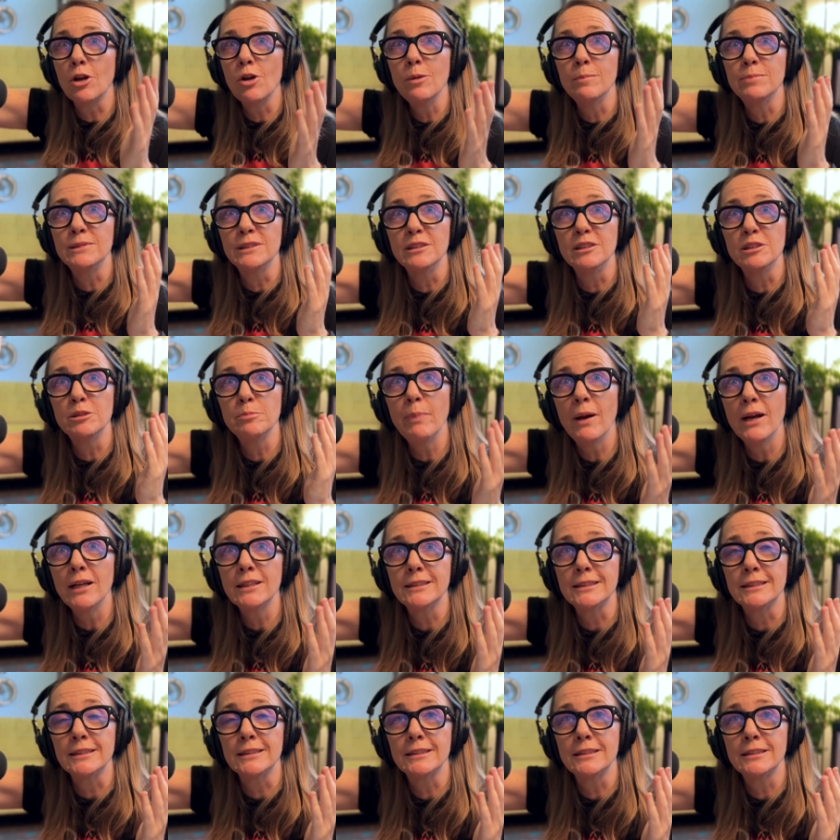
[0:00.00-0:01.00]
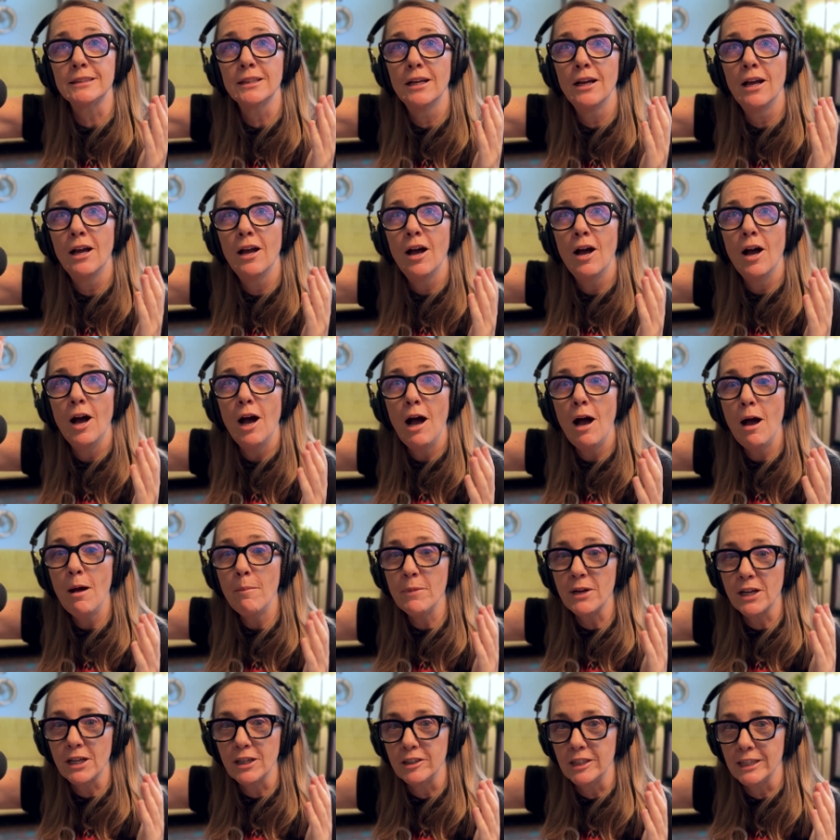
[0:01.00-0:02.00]
herbs and spices.
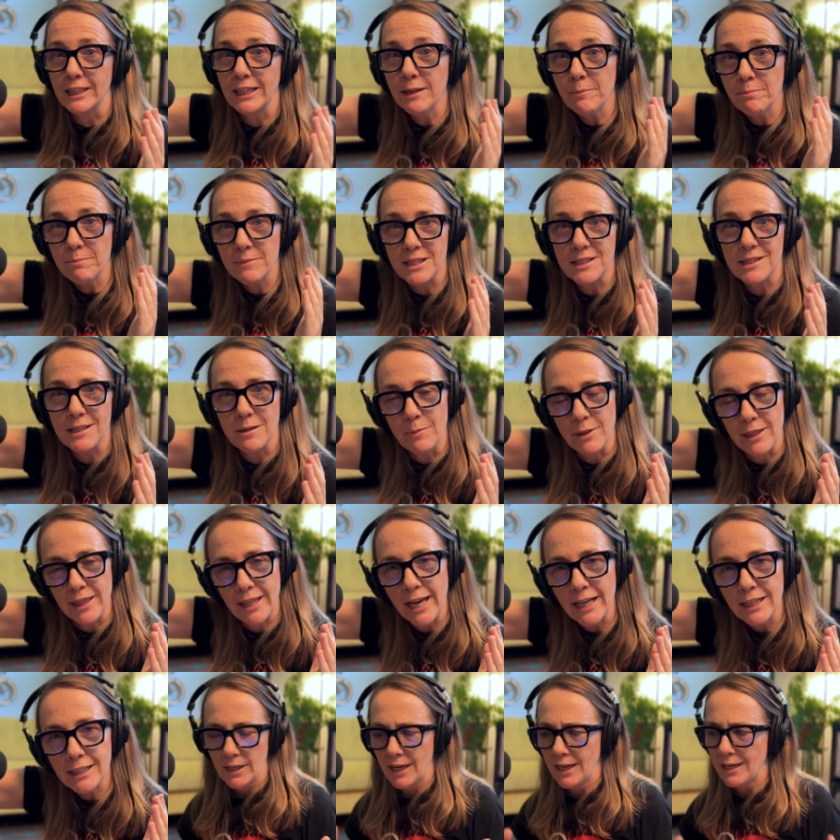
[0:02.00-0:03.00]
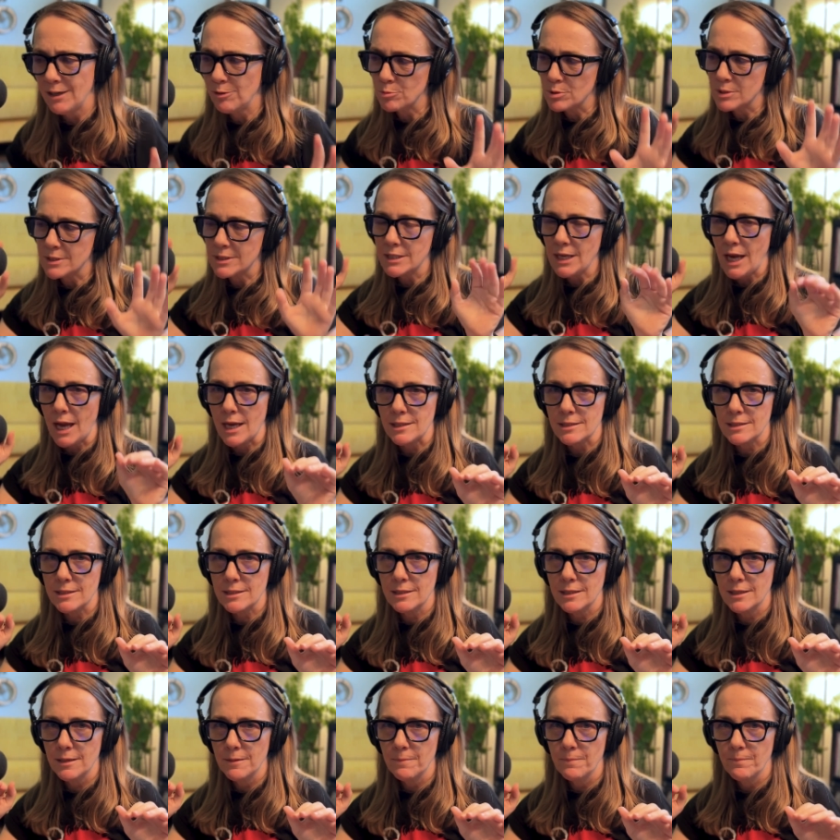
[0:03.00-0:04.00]
I'm gonna get me some of that. And it was
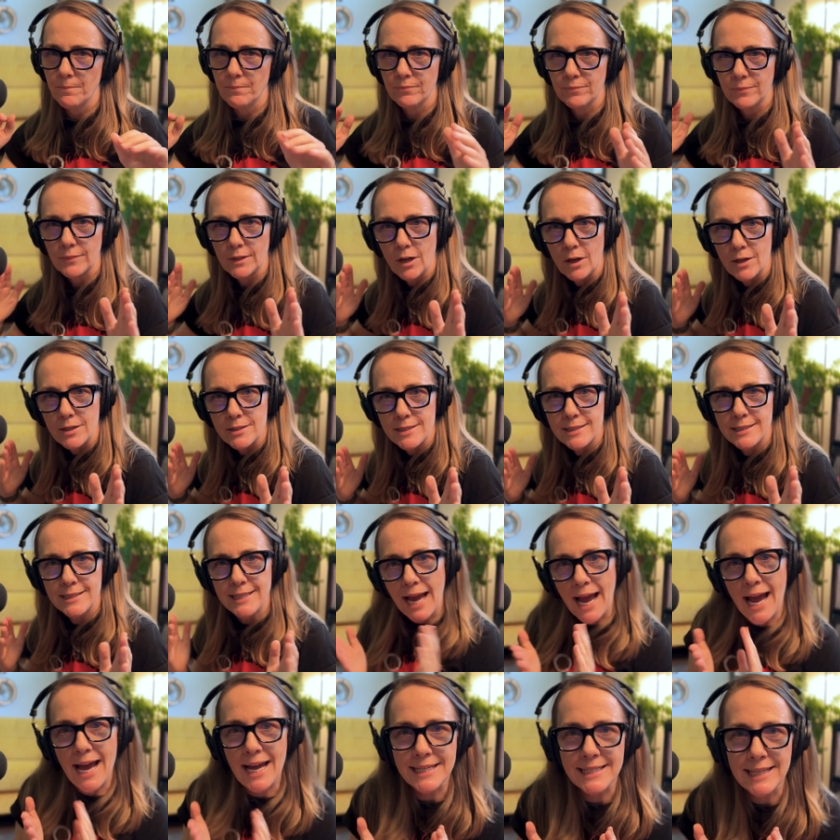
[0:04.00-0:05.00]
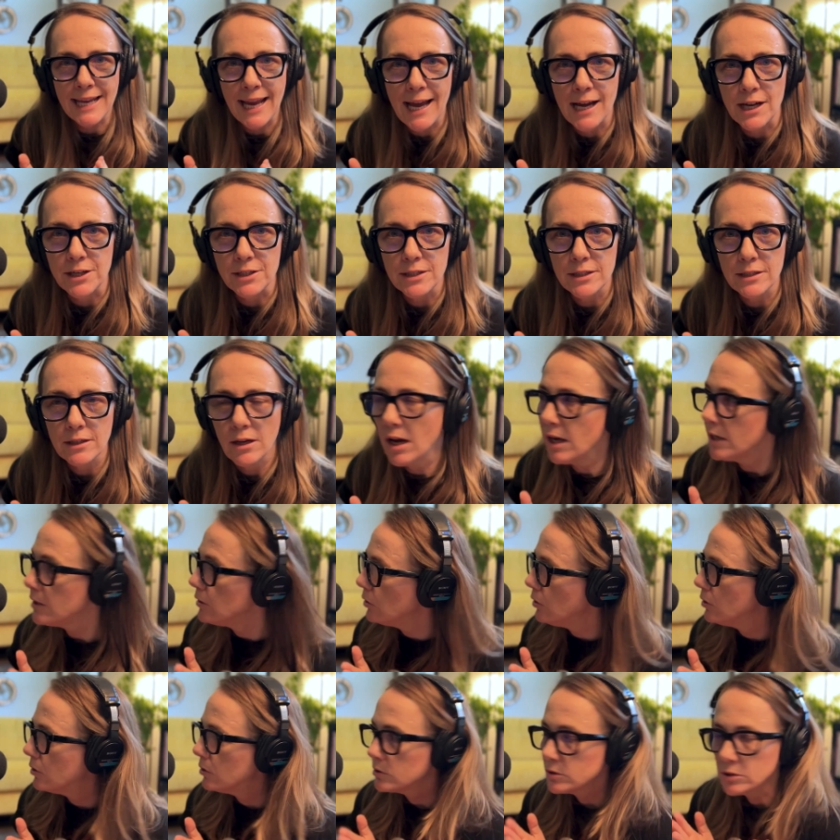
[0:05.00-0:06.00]
dusk. I dart out. I
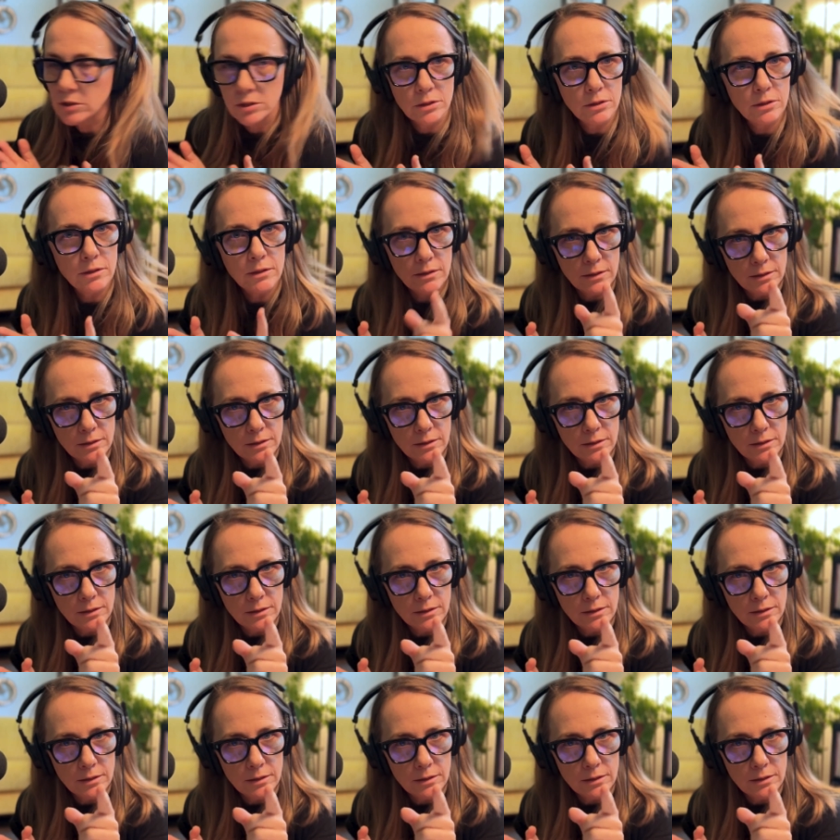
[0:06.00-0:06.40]
looked.